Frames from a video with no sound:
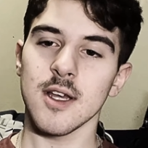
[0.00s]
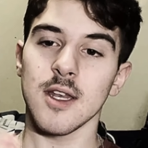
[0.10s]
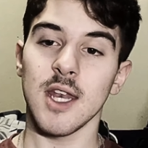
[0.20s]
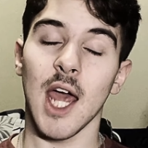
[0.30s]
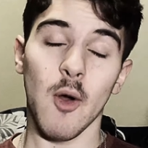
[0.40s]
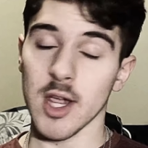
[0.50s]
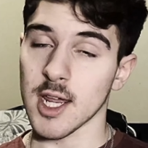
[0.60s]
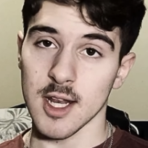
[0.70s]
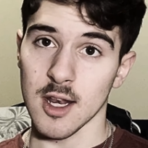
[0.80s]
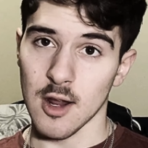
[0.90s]
now I
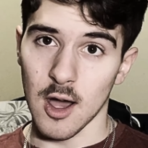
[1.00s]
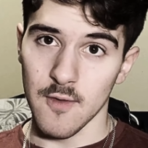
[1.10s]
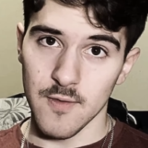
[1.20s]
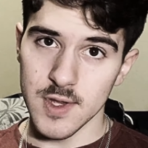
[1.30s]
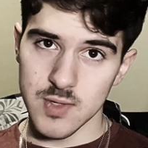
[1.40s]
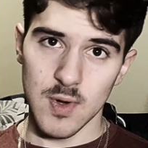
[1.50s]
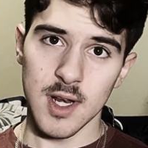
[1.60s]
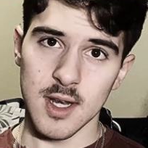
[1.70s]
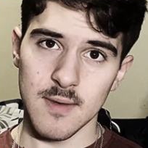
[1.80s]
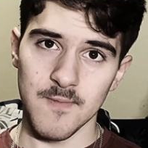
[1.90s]
can end off. This
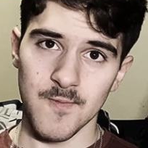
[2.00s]
one